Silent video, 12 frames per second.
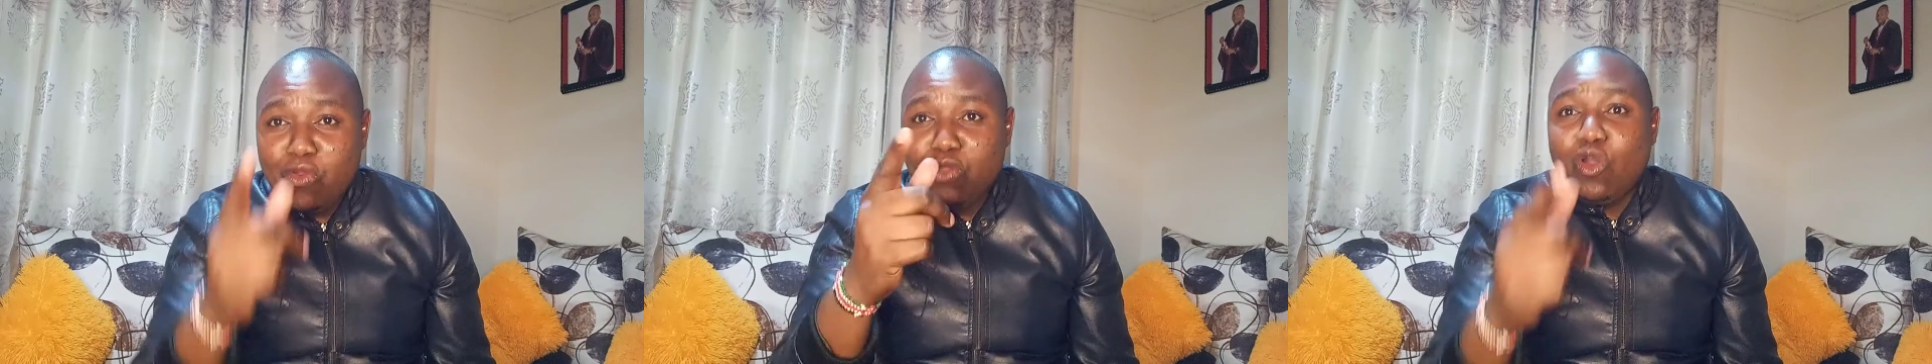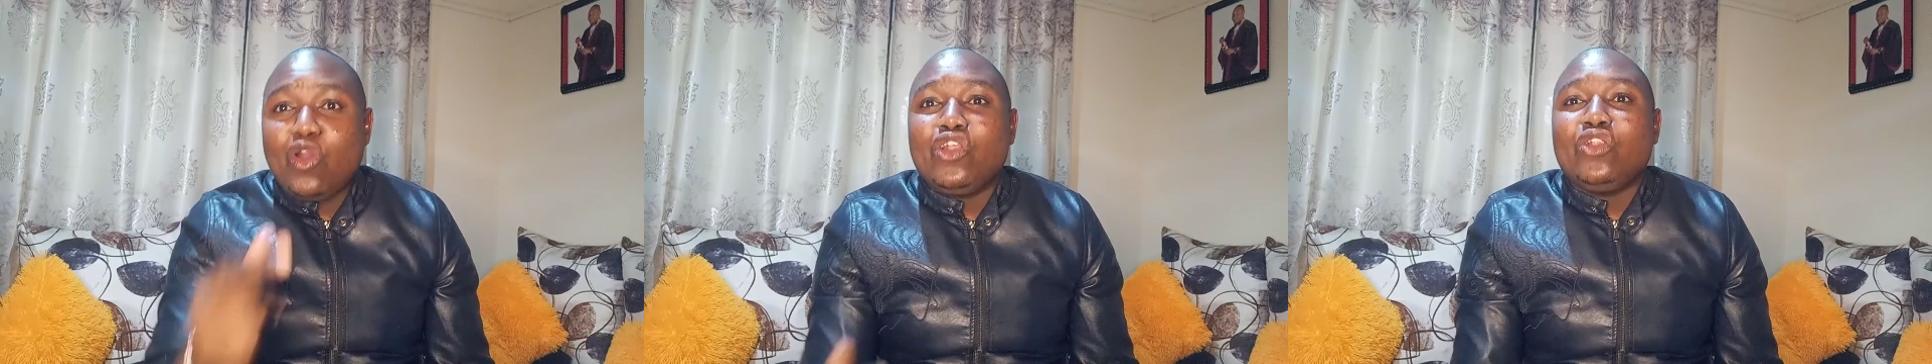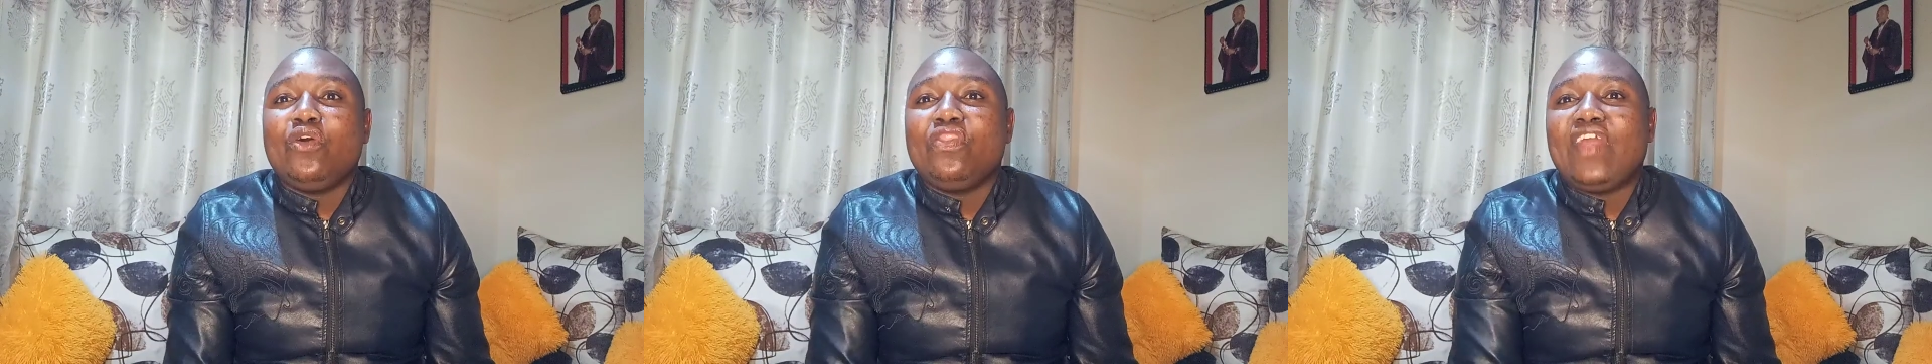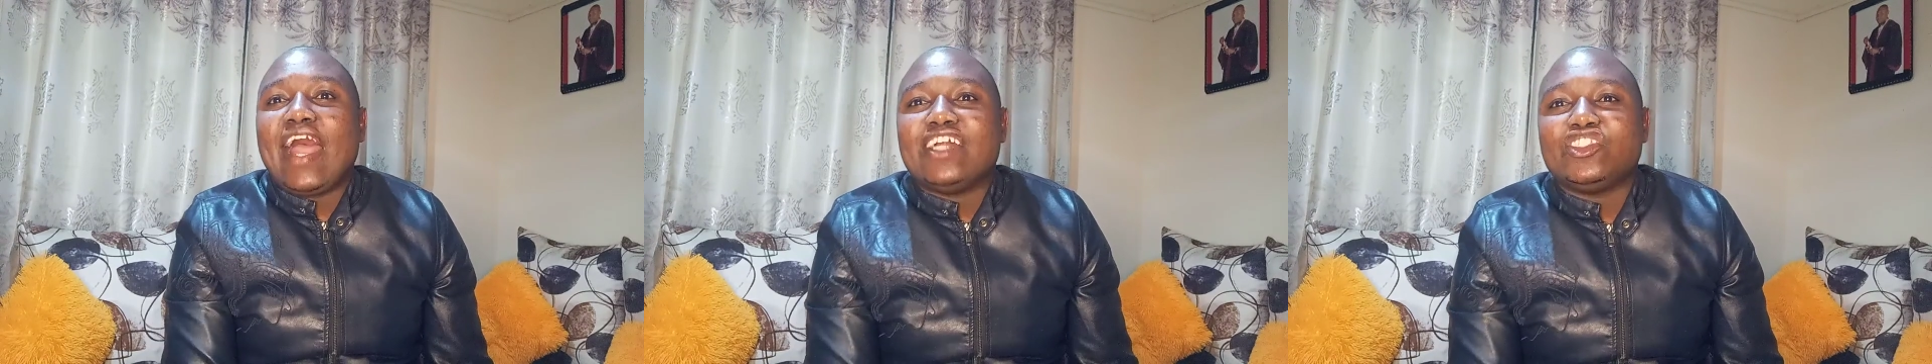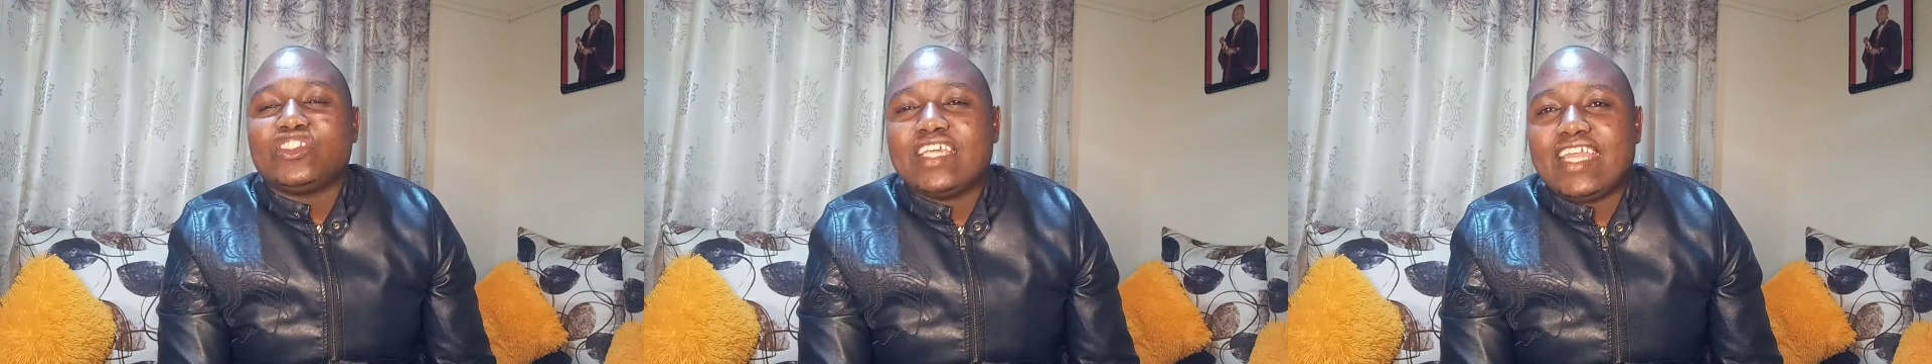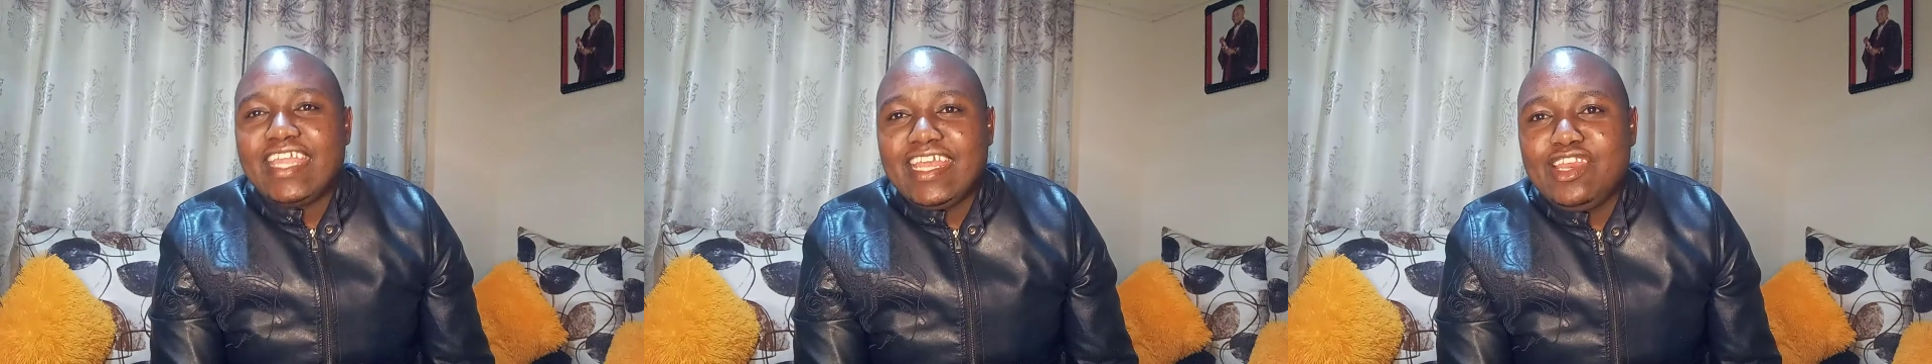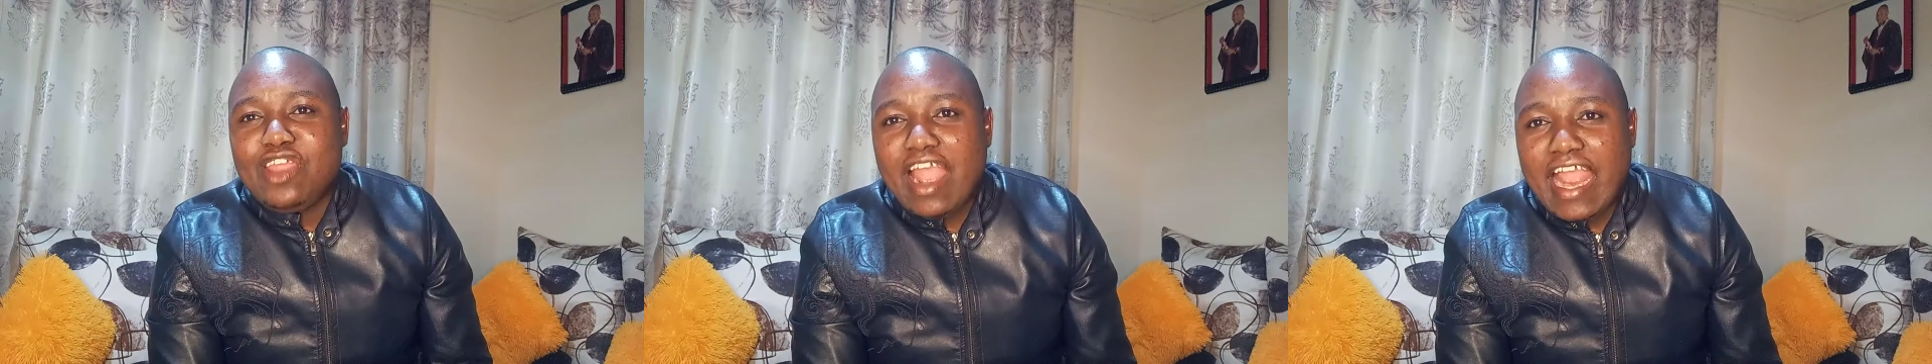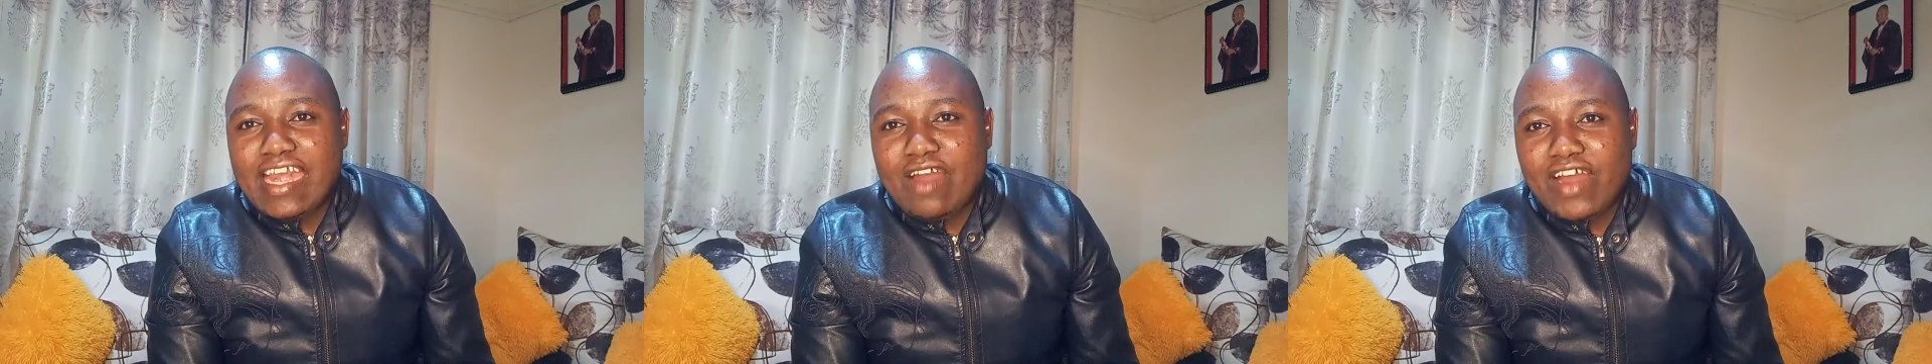We will know that
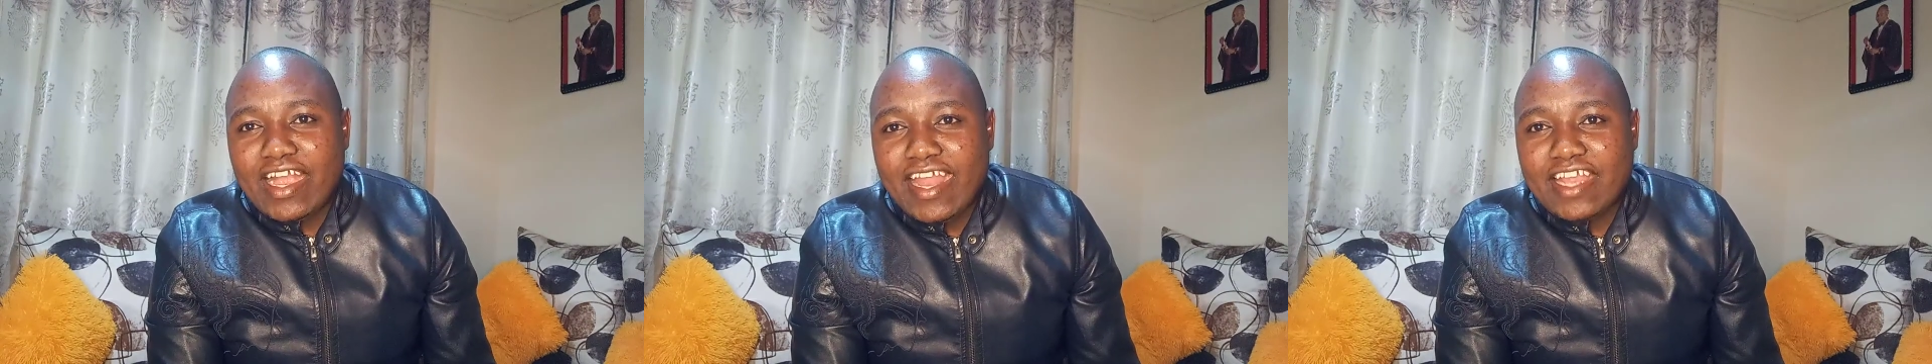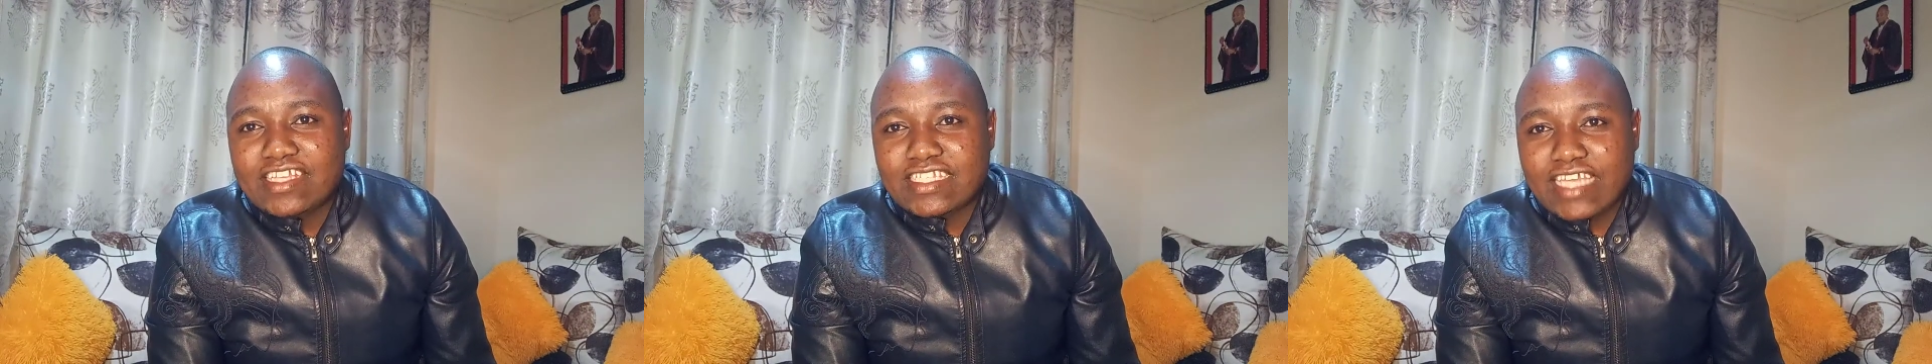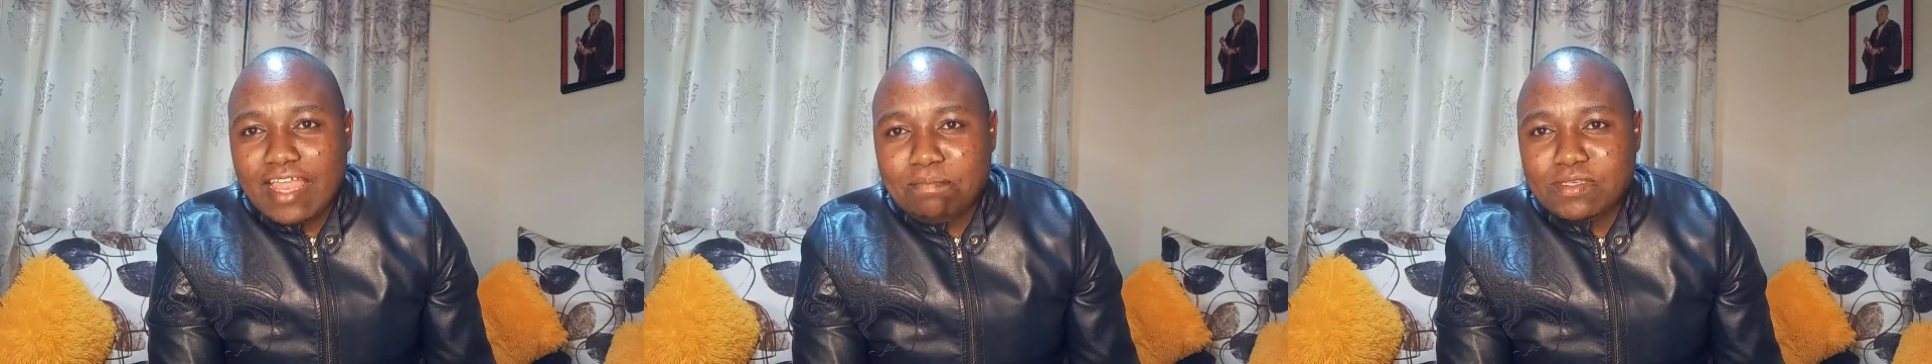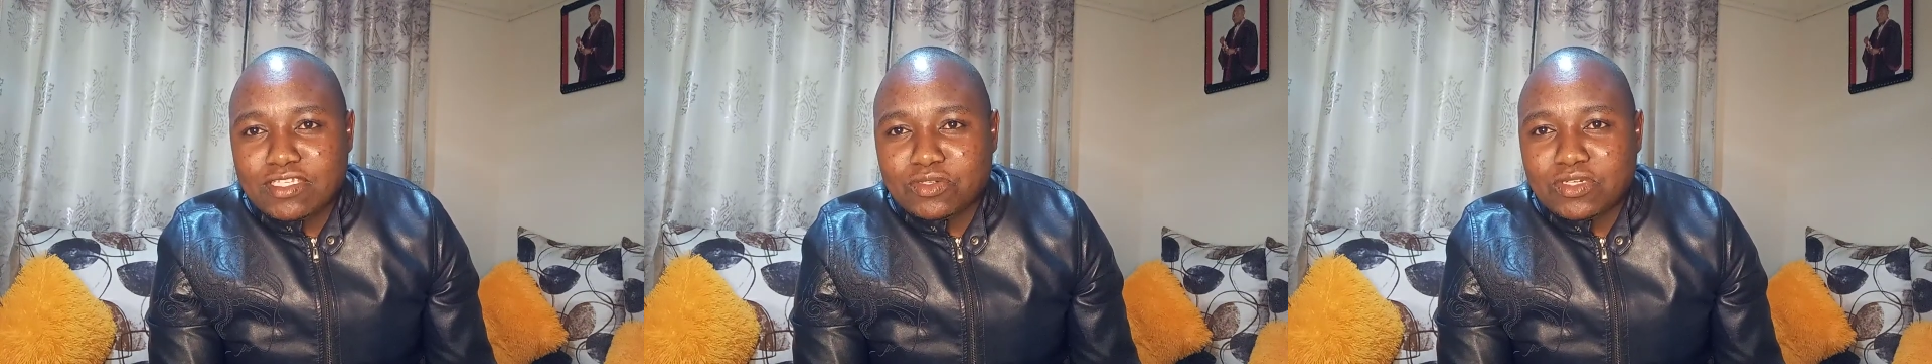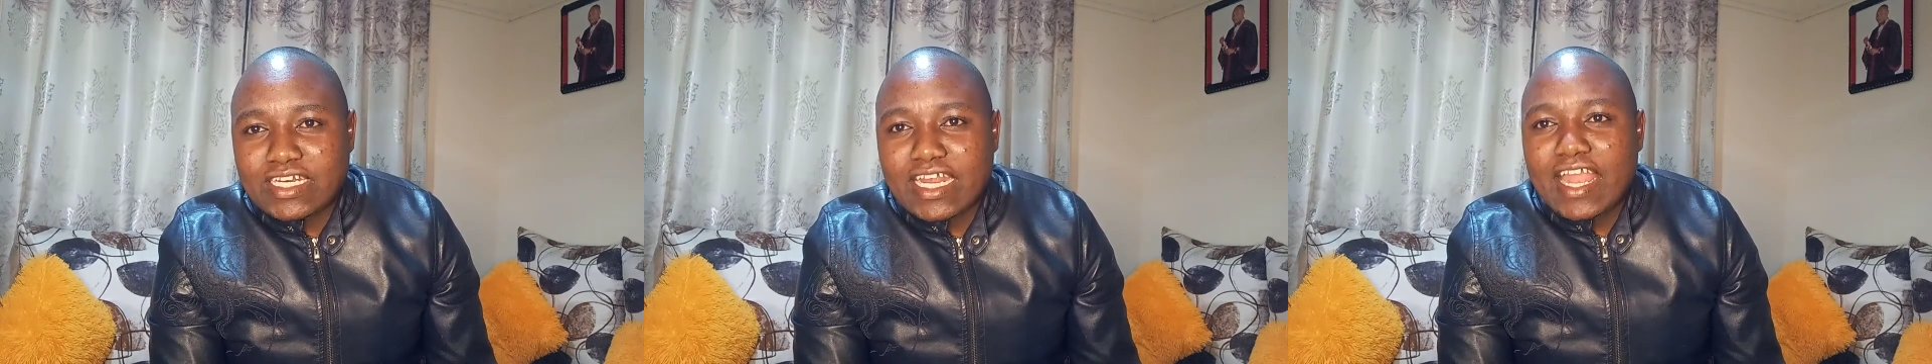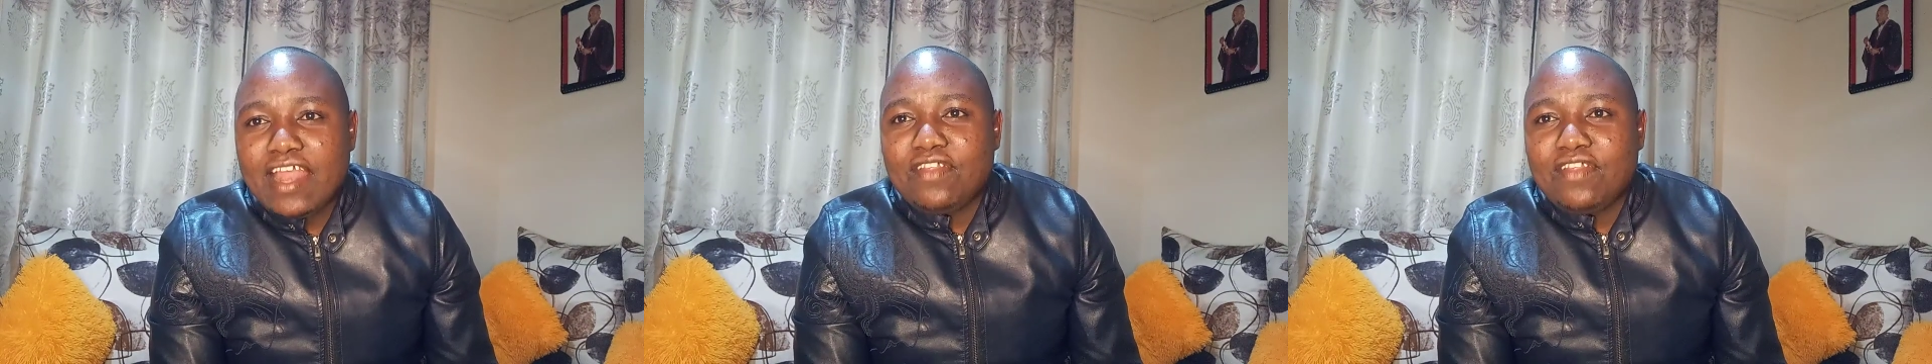in our next episode.